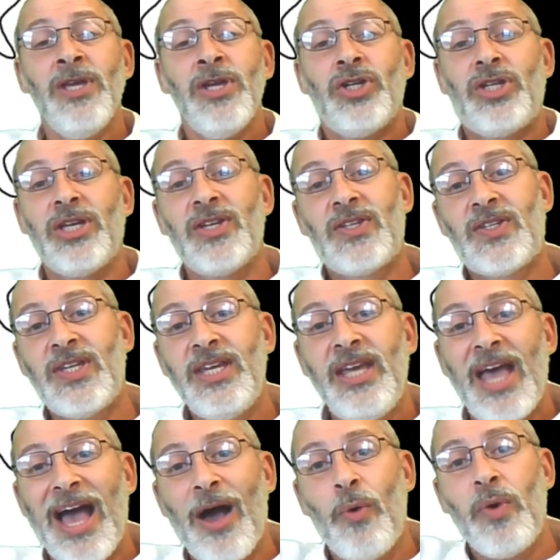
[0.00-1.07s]
Do you see
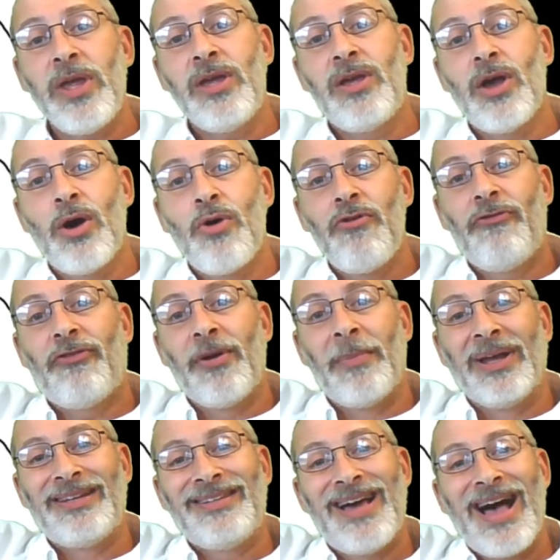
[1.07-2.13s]
how we go from
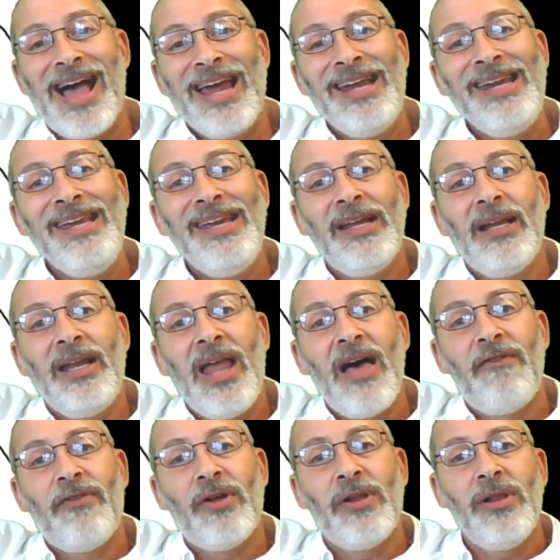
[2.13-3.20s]
a tiny
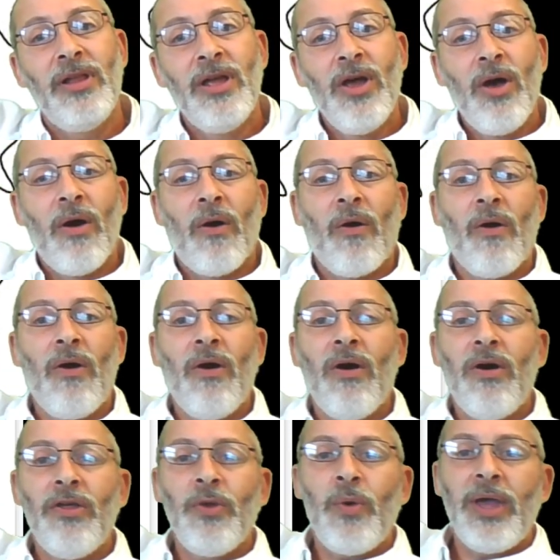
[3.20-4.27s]
level
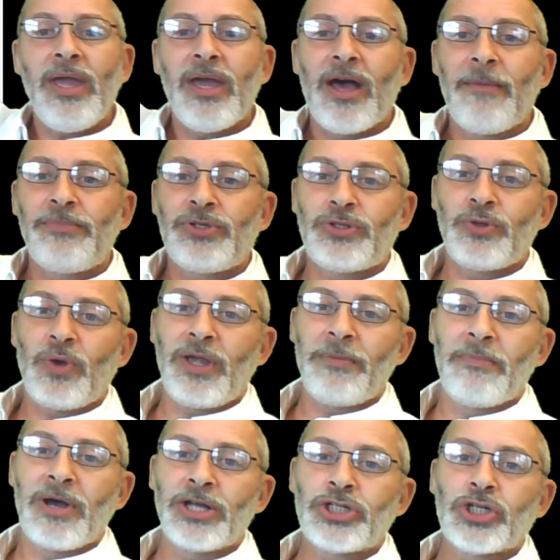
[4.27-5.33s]
all the way up to a
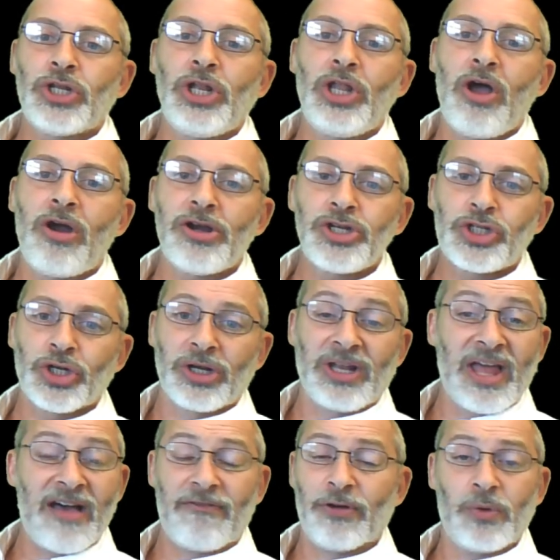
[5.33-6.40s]
much larger
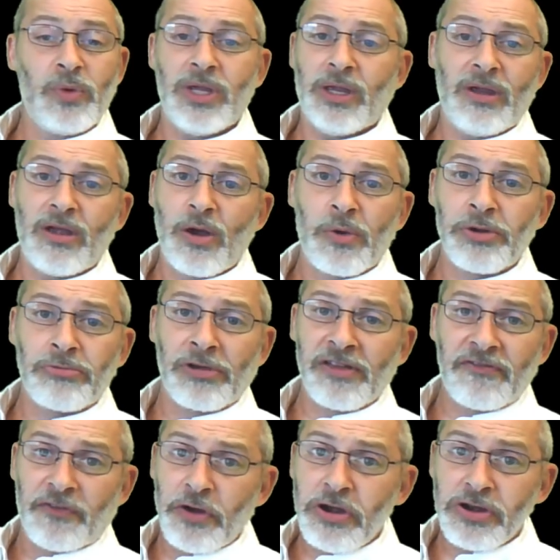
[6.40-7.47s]
level? We could go in
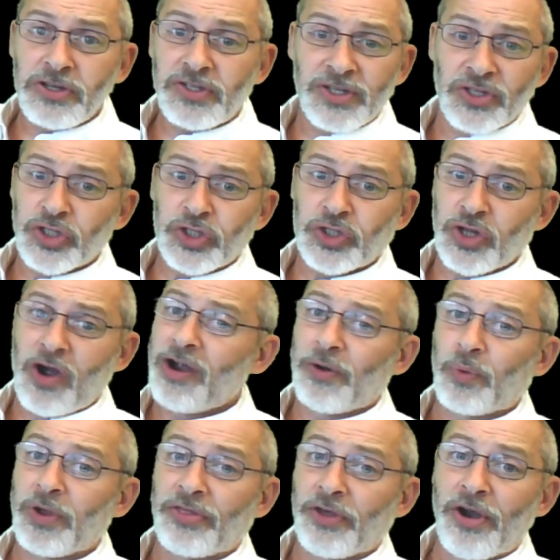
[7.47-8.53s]
reverse and
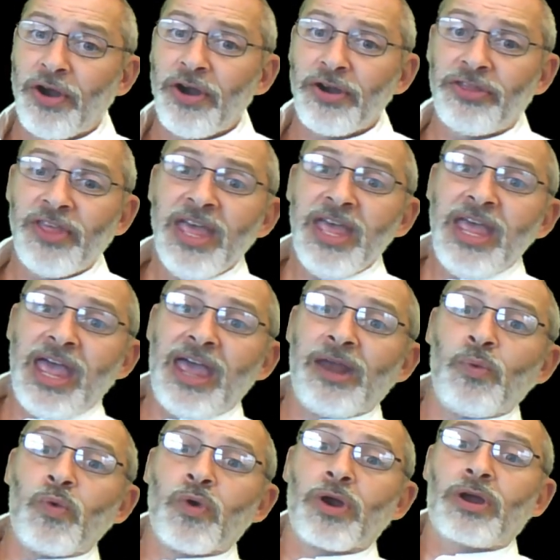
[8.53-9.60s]
start with Earth
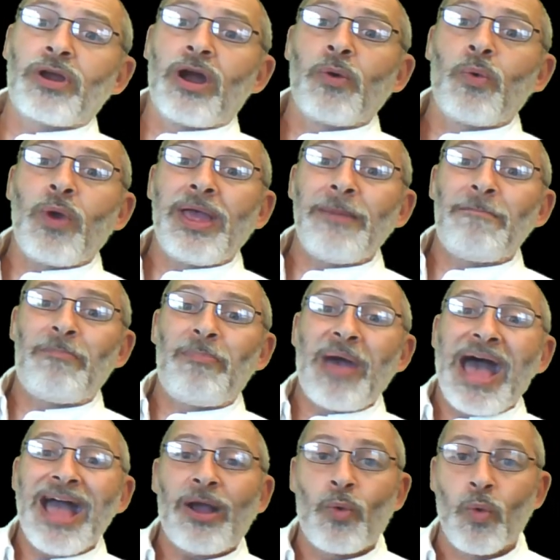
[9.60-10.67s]
and work our way
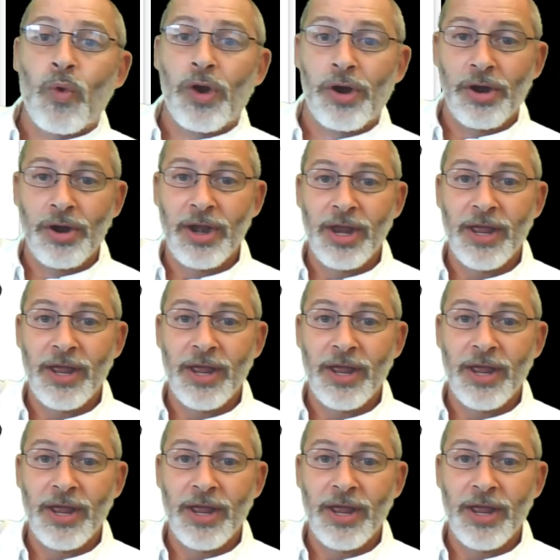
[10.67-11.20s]
backward.